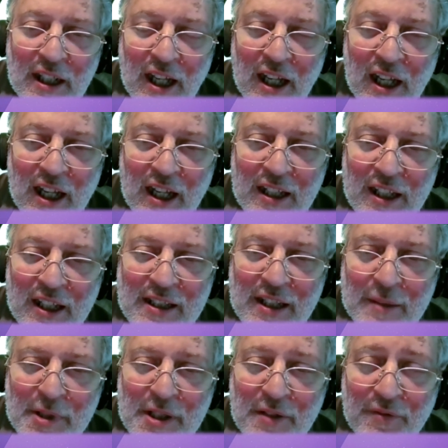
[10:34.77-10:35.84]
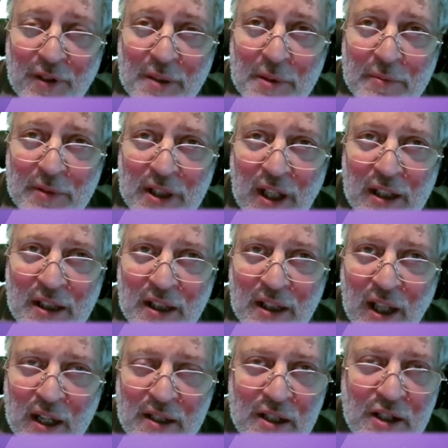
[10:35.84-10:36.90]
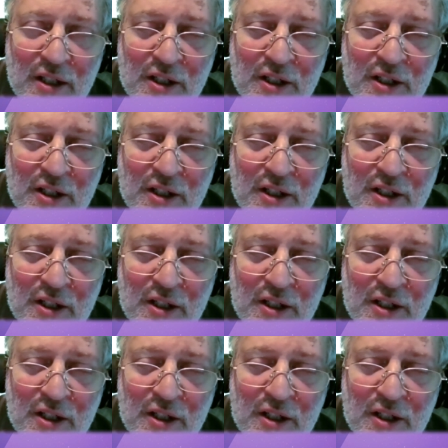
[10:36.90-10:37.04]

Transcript: They said, Mr. Friedman, we'd like to license